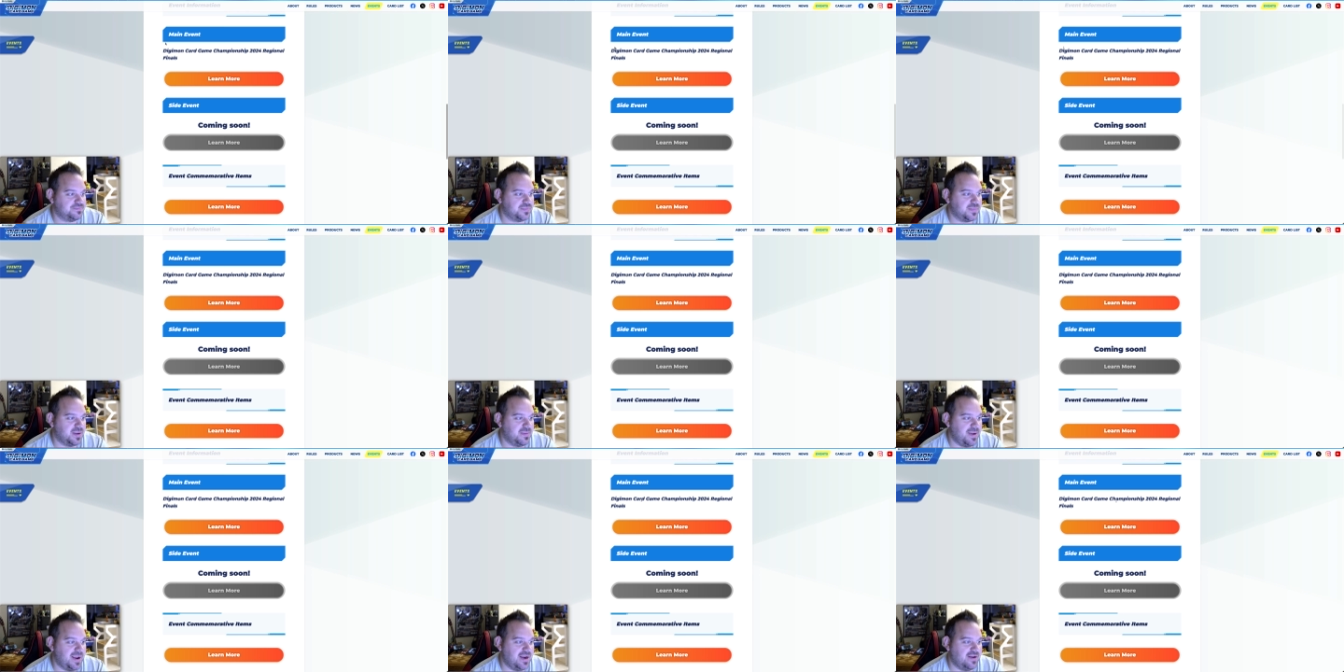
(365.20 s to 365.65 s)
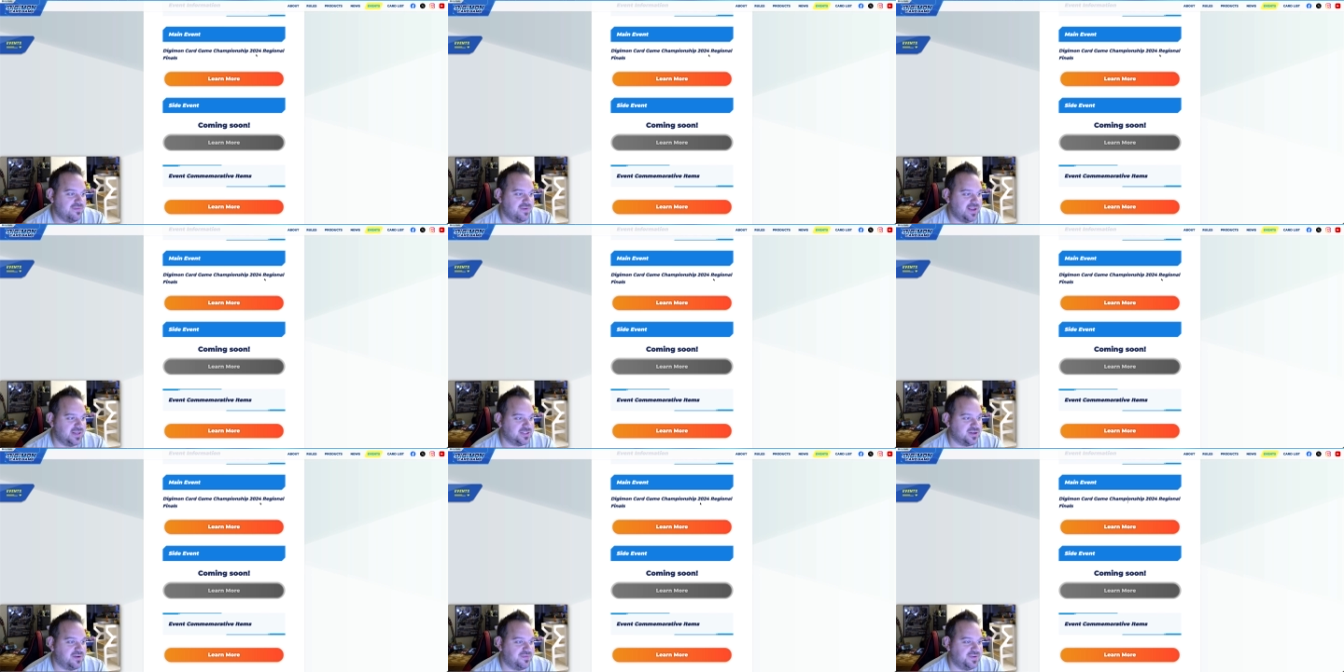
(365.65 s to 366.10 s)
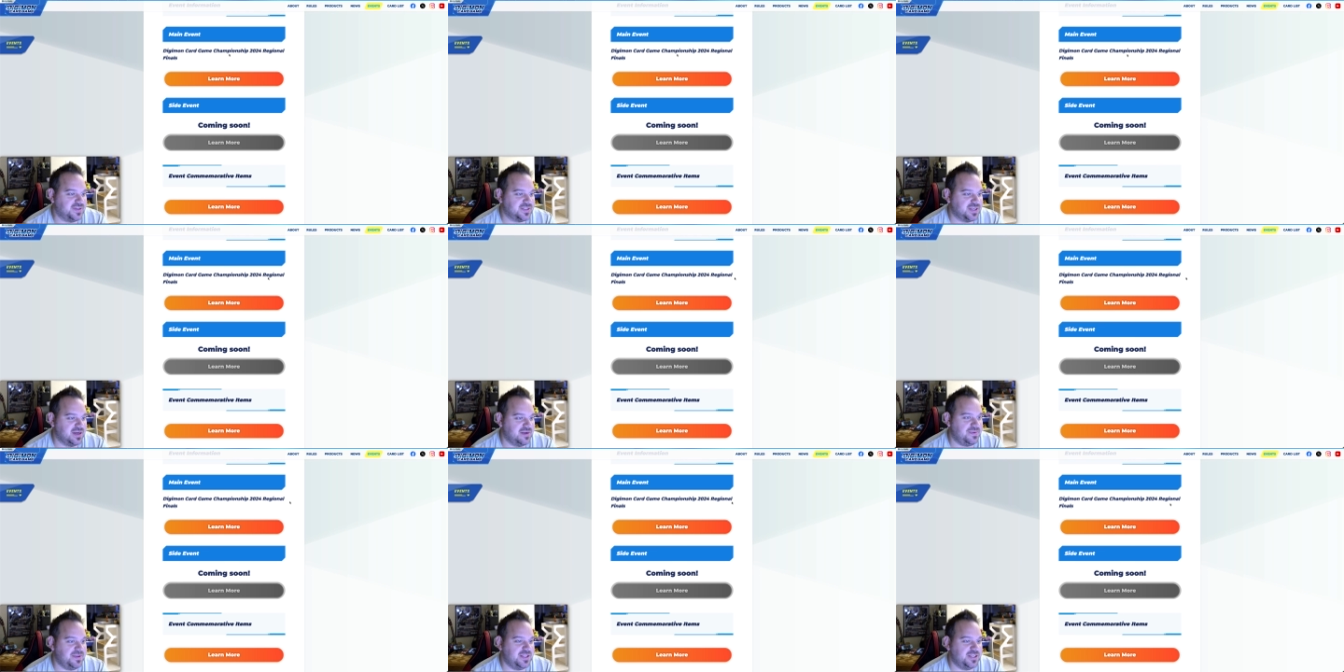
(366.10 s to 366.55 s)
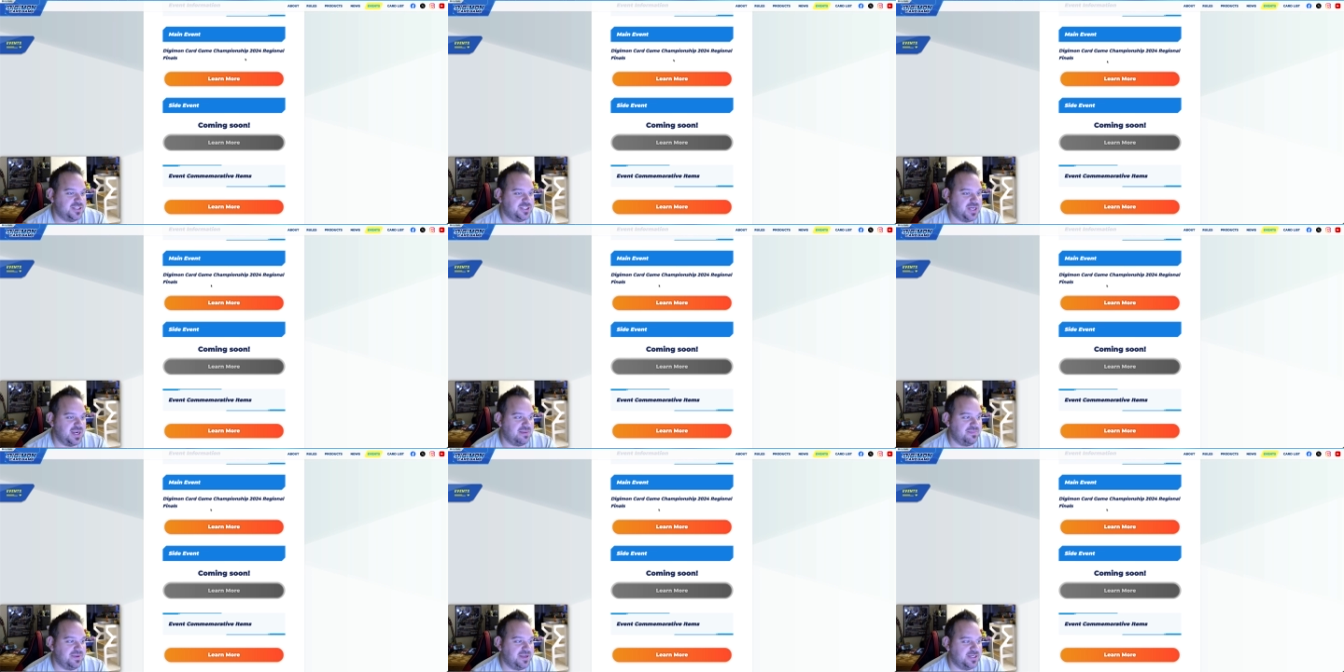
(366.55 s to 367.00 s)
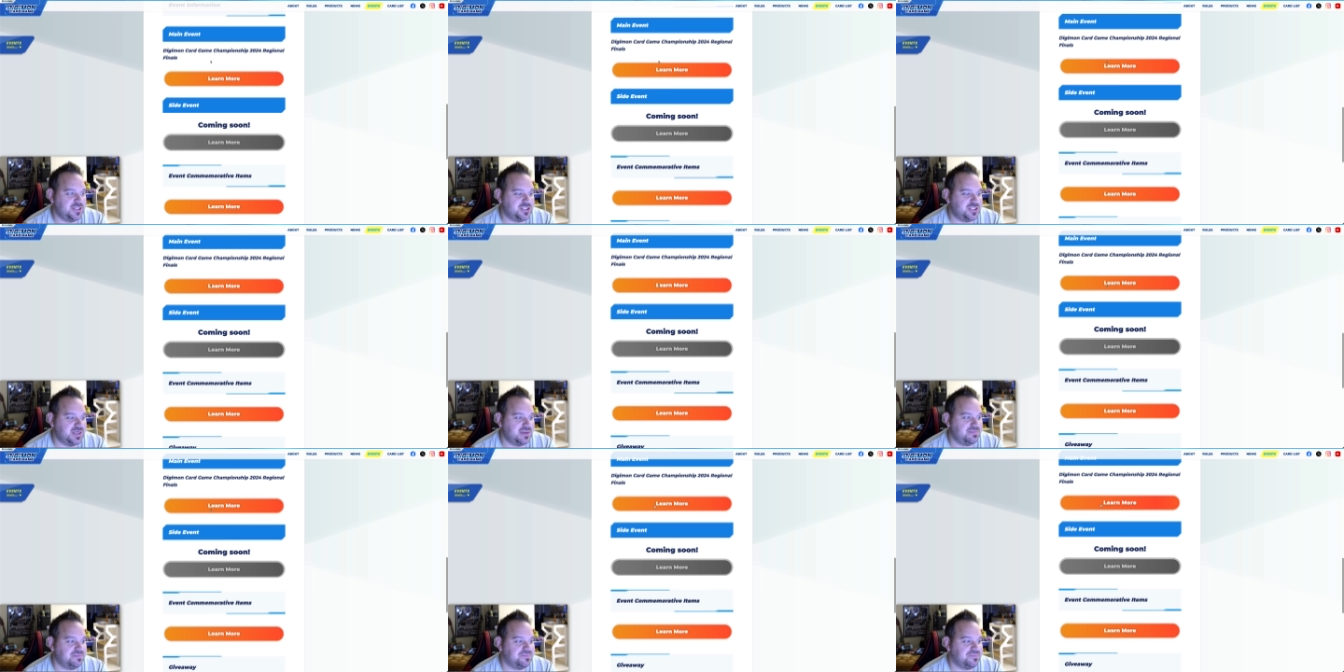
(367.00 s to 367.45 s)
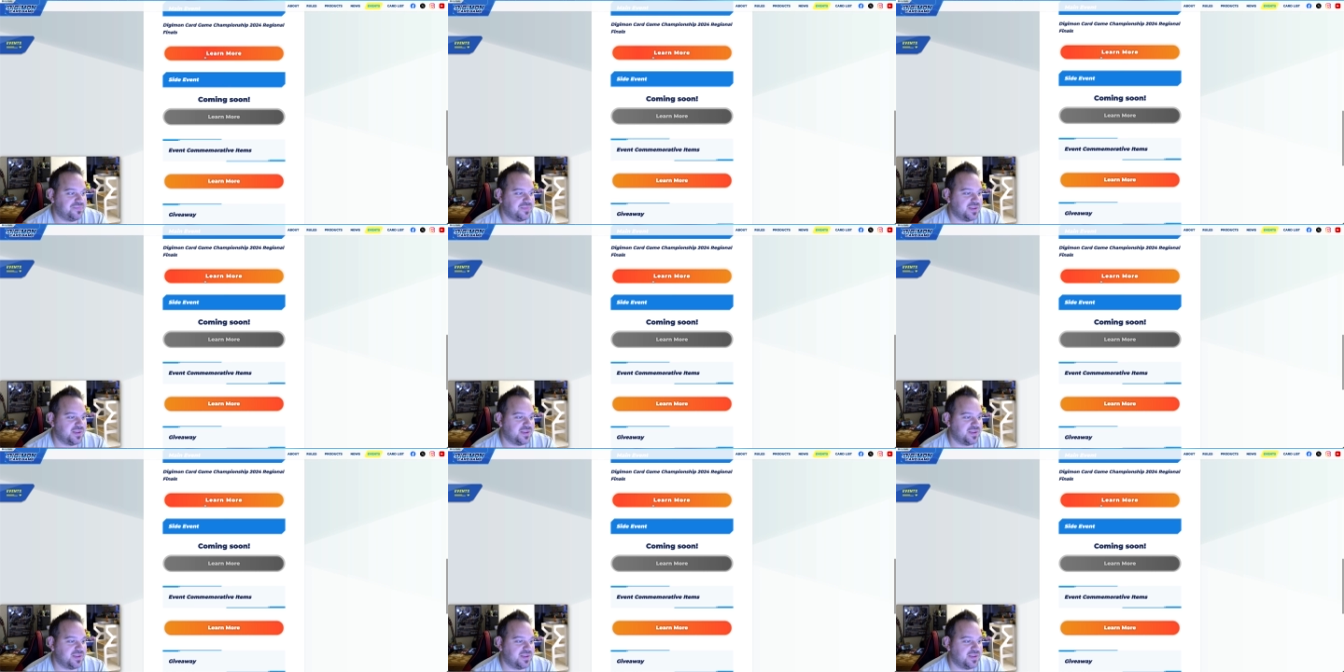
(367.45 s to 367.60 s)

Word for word: the main event's obviously going to be the championship.